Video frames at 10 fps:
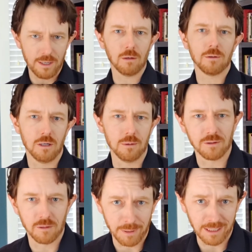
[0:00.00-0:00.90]
all know
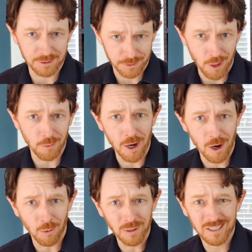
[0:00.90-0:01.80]
that the biggest
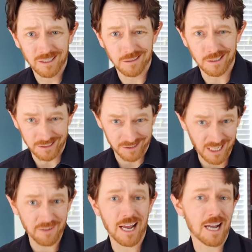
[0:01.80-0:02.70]
no-no is to
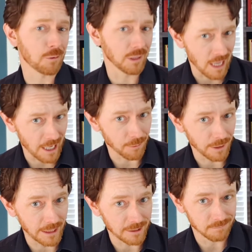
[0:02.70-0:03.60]
give an actor a line
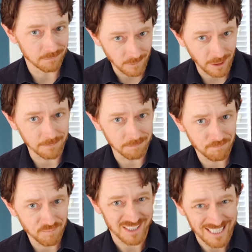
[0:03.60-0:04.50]
reading, right?
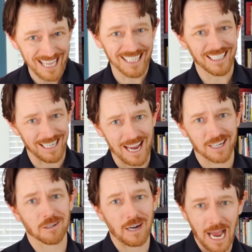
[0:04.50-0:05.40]
To tell an
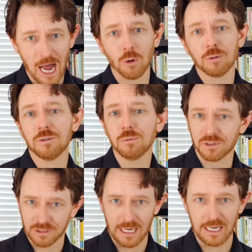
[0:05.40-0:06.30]
actor how to
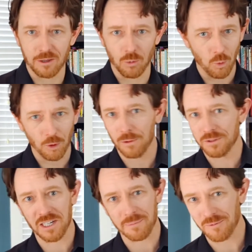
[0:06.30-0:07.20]
say the words
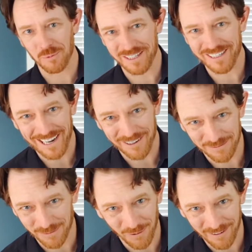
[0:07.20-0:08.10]
that have been written down
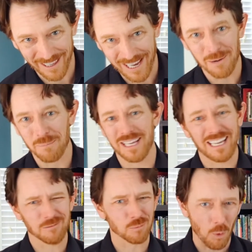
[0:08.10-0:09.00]
for them.
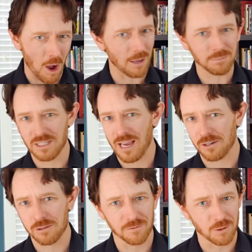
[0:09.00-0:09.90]
It robs the
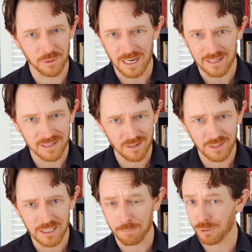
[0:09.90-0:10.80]
actor of
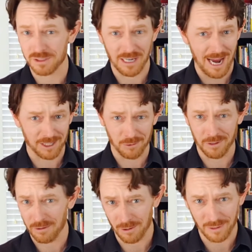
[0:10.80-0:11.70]
creativity, it puts the actor
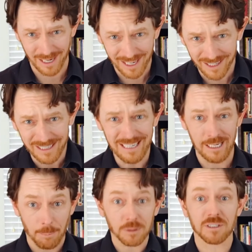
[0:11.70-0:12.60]
in their own head,
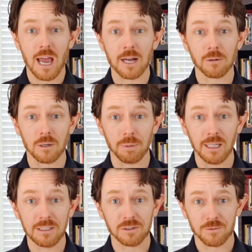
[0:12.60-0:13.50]
it puts the actor in a
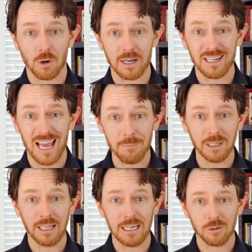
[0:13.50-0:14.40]
place of trying to
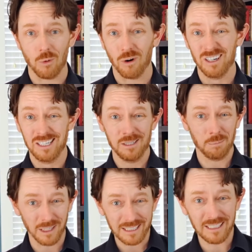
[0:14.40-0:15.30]
emulate or
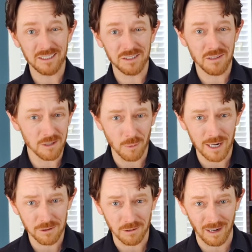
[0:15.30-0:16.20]
please the
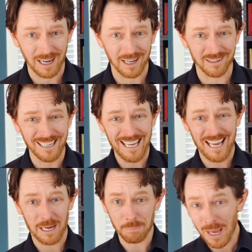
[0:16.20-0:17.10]
director, and
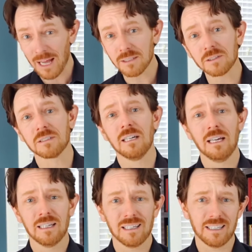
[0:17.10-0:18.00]
at best,
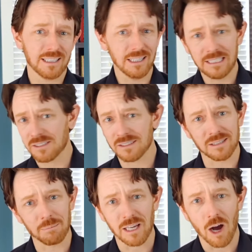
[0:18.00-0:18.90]
it leads to
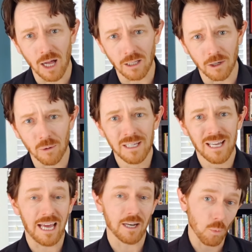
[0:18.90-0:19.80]
something hollow,
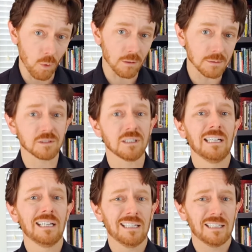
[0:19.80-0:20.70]
and at worst,
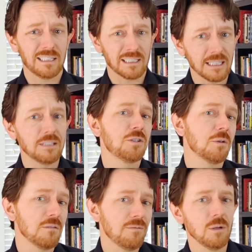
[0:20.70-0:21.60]
it leads to
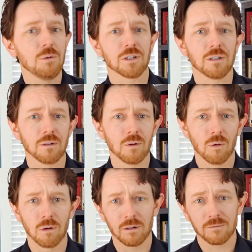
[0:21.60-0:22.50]
confusion
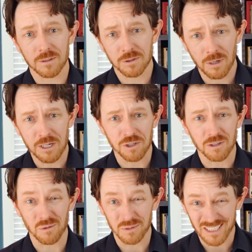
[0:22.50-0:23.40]
or
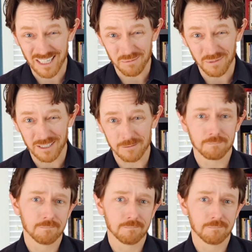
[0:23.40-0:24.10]
frustration or resentment.